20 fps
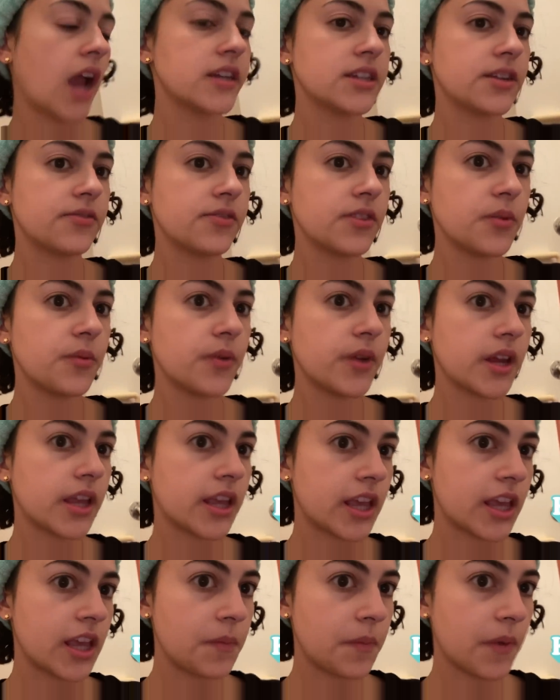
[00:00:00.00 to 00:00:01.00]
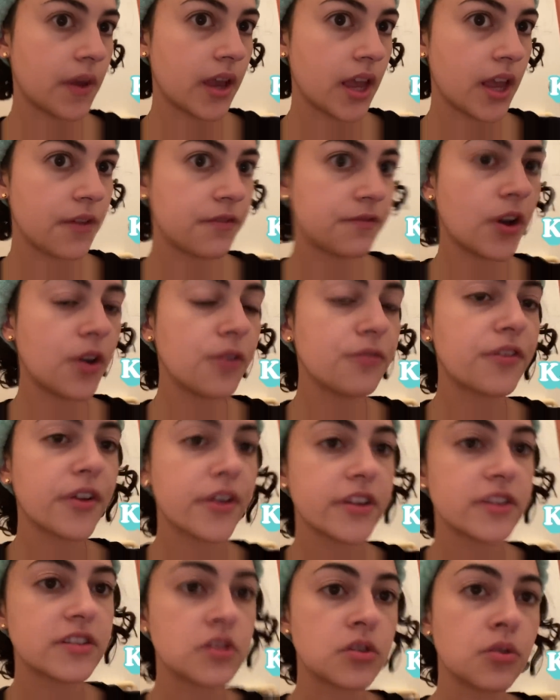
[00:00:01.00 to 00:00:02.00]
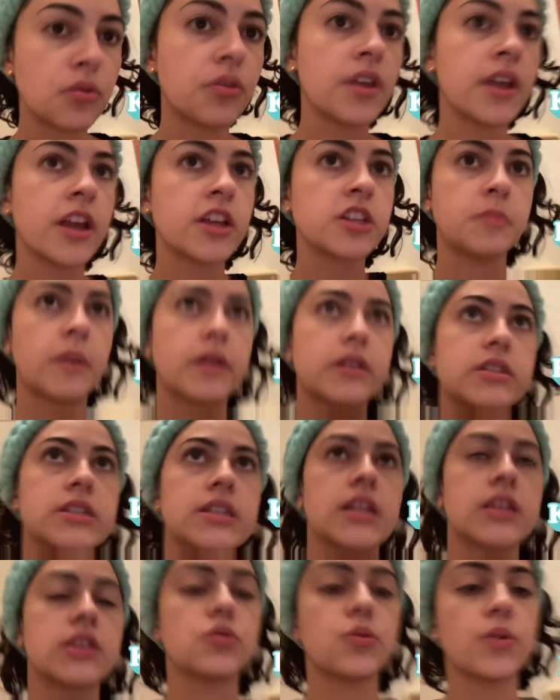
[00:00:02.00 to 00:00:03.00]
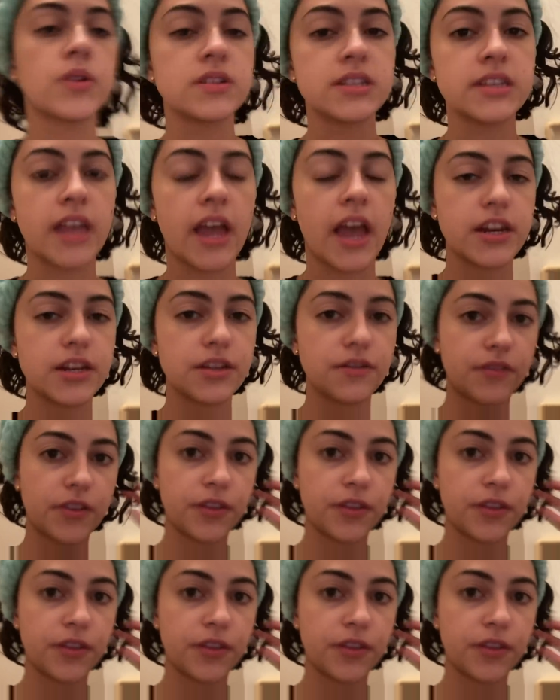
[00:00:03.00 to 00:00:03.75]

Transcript: I definitely want to keep it. It felt very soothing, especially towards the end of